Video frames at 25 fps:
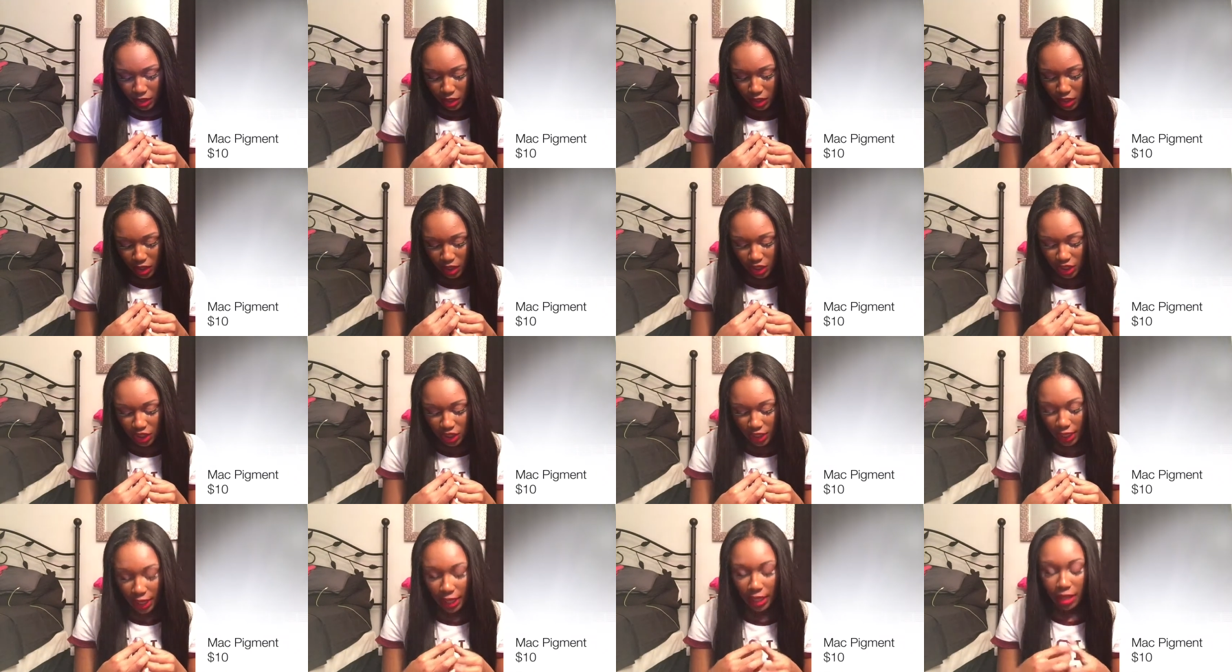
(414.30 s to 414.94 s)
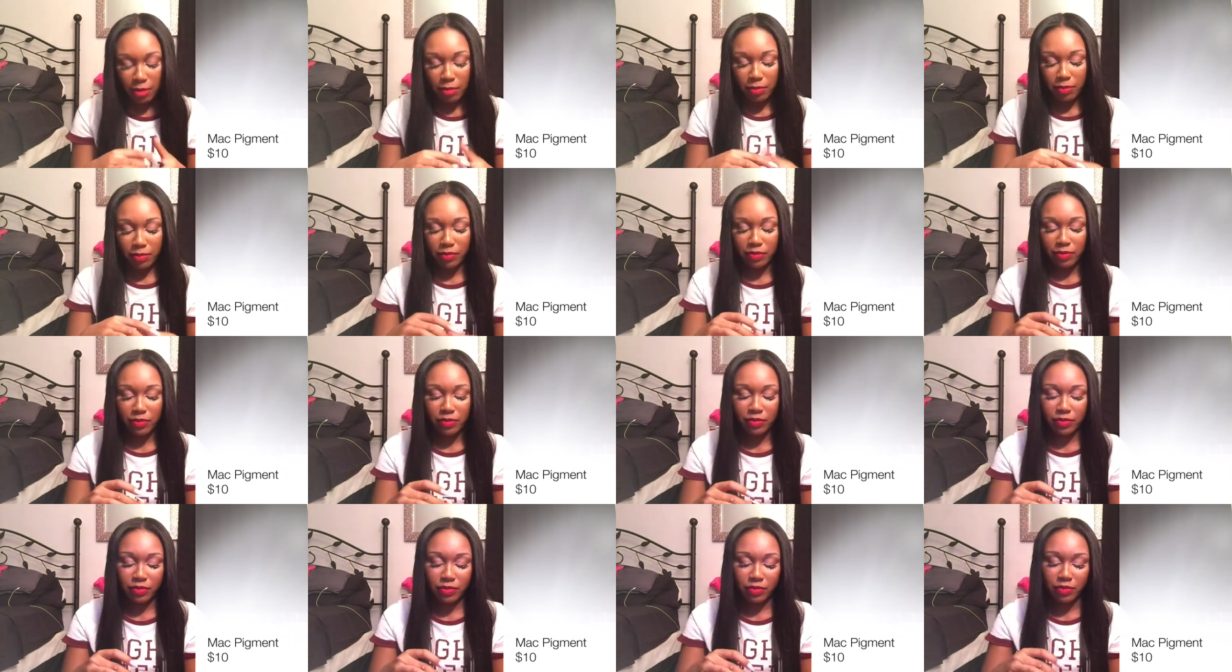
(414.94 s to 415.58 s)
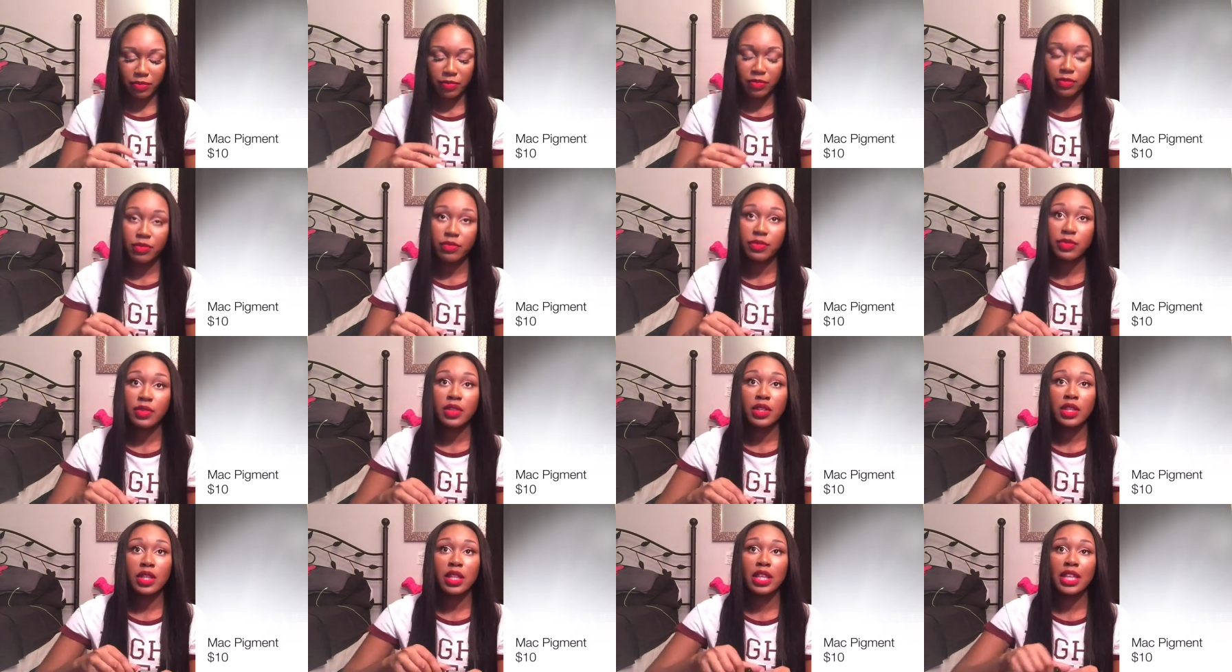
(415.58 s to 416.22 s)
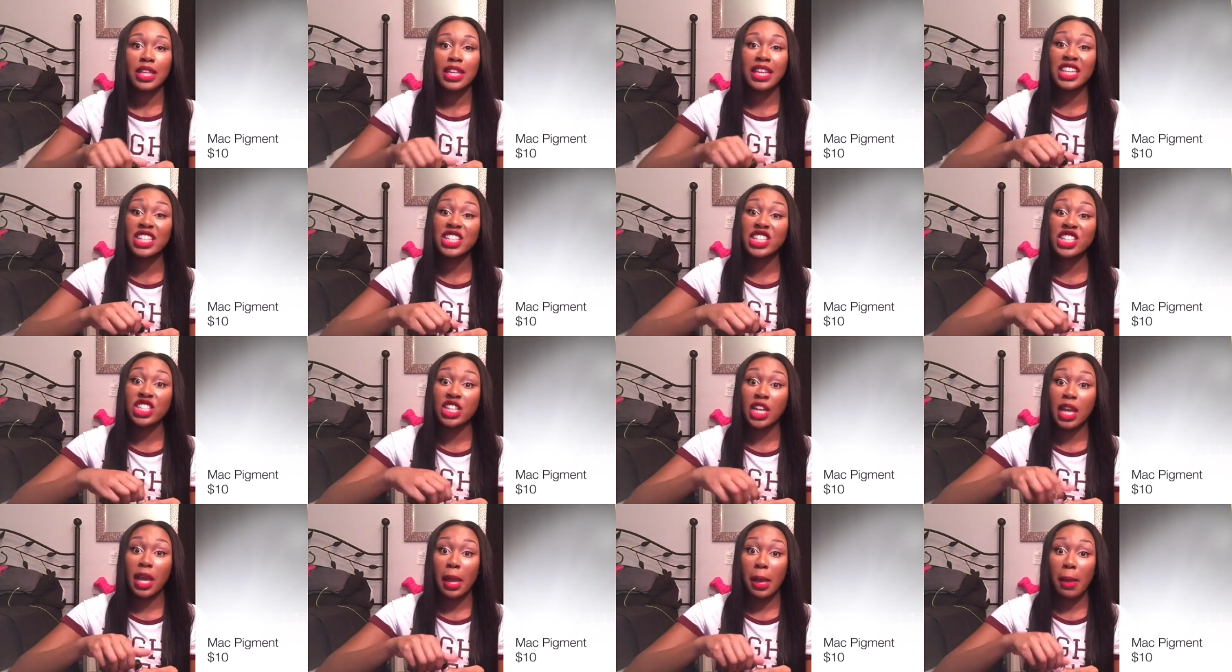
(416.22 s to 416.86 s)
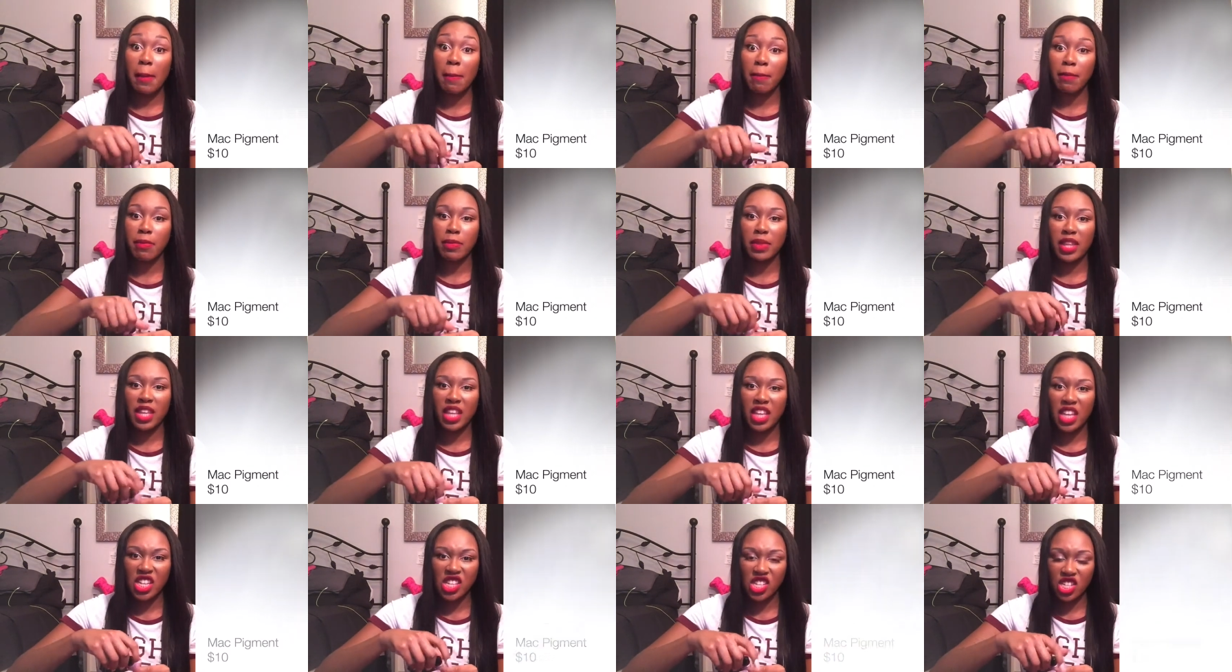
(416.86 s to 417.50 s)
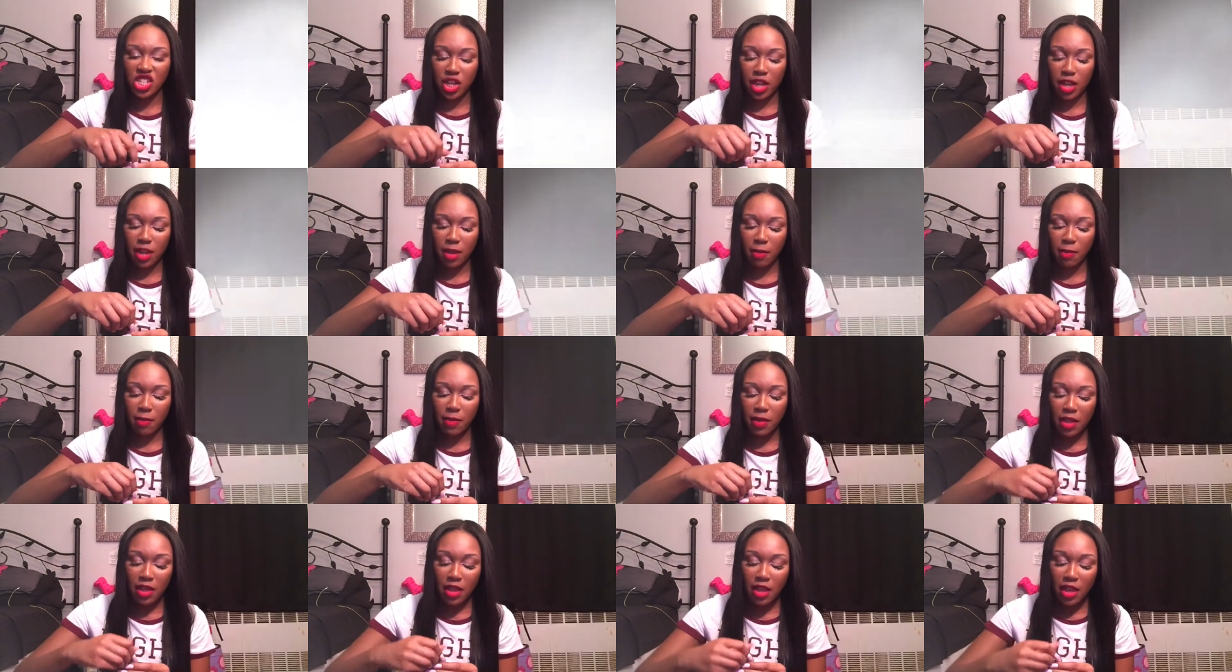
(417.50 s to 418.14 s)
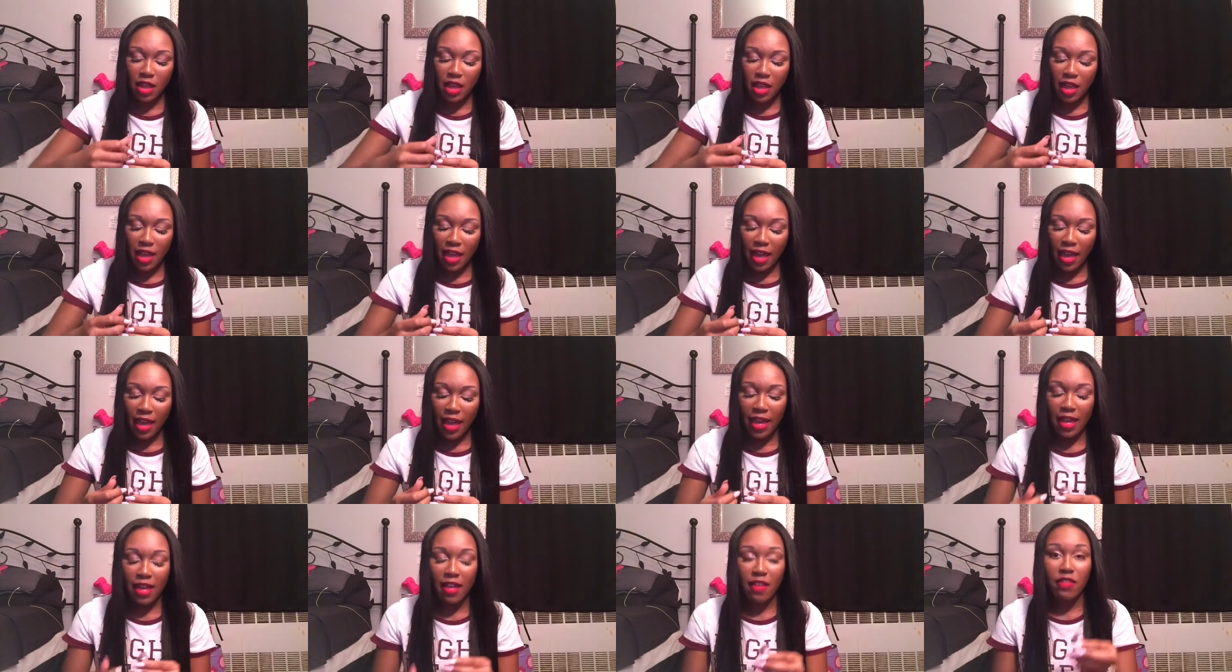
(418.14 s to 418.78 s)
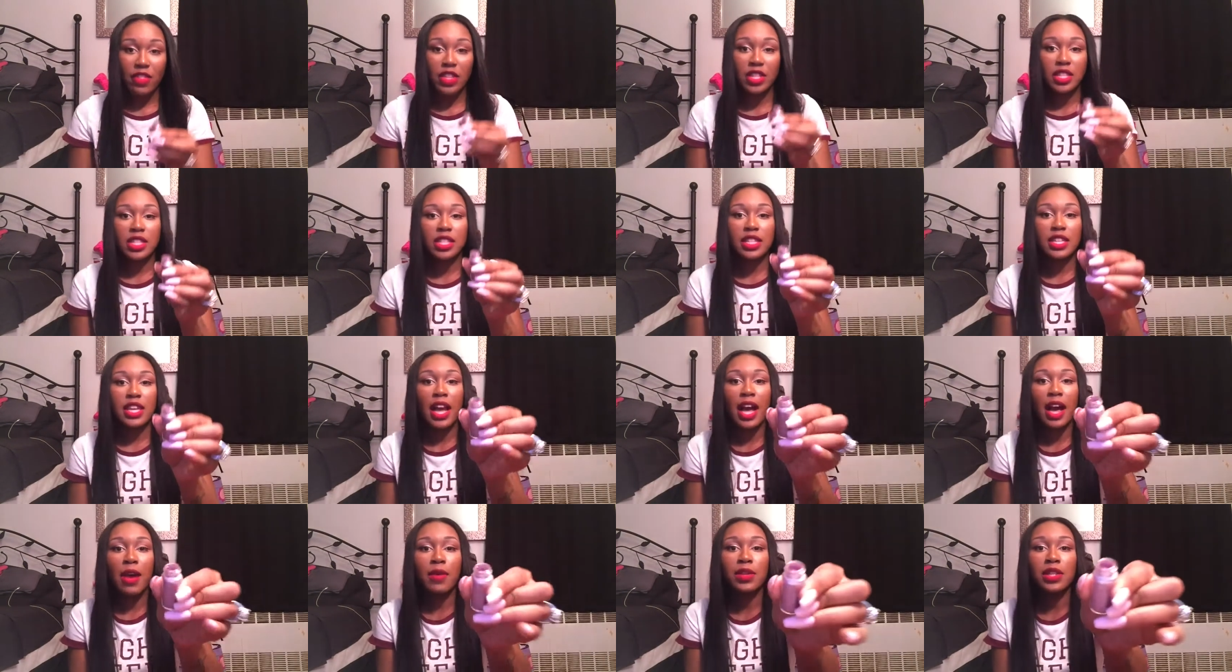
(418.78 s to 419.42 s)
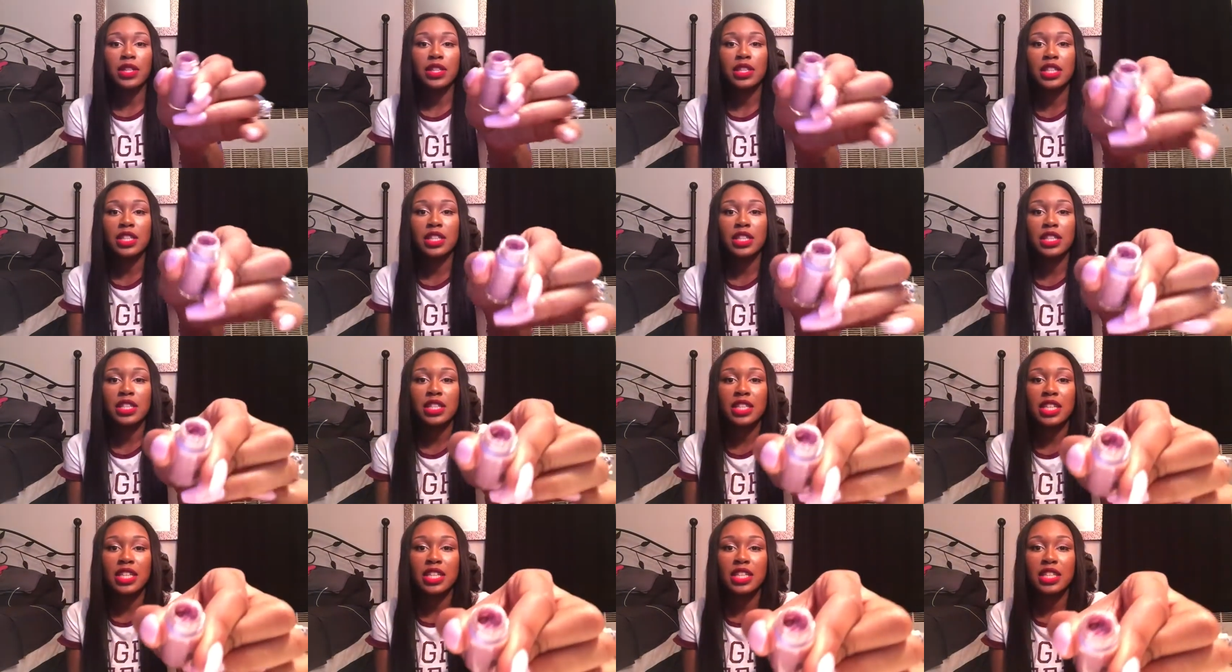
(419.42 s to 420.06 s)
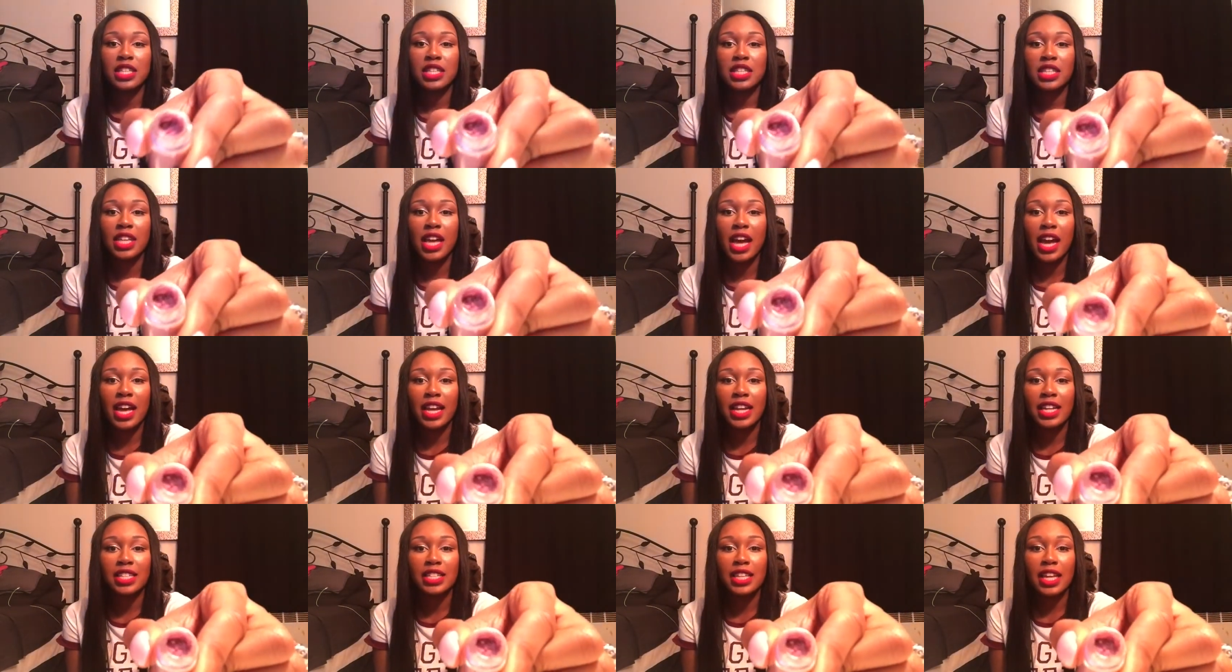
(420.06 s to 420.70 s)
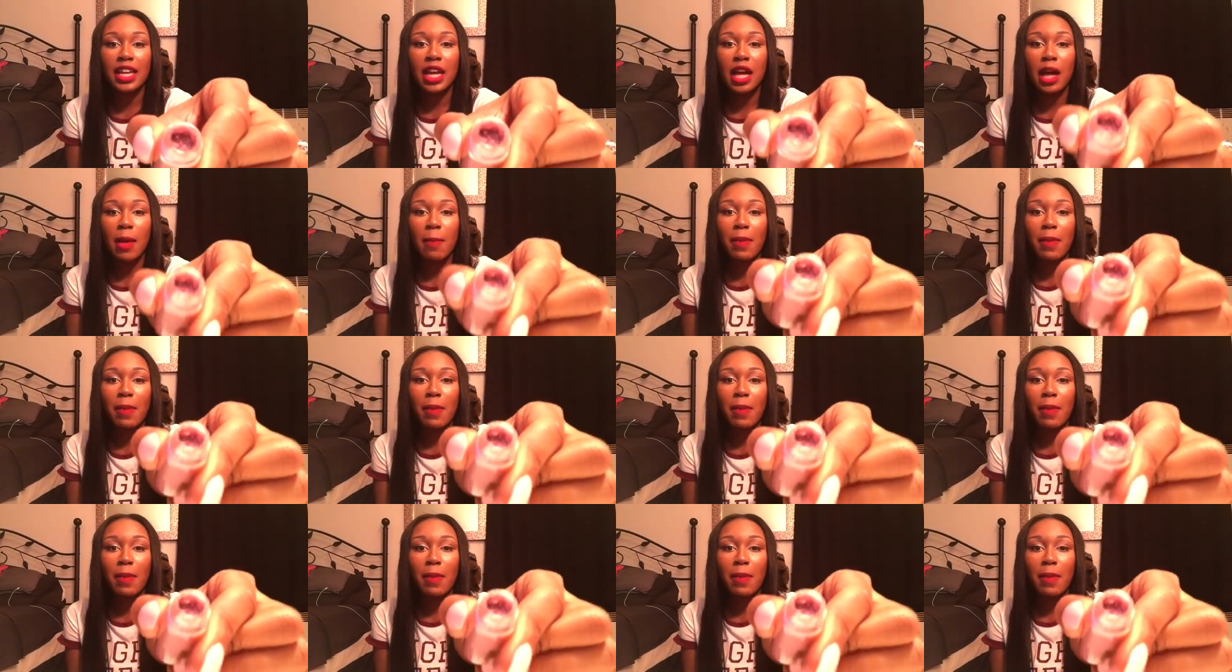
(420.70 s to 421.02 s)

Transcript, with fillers: Kasham Kitsham Kitsham and this is how it looks inside it's like a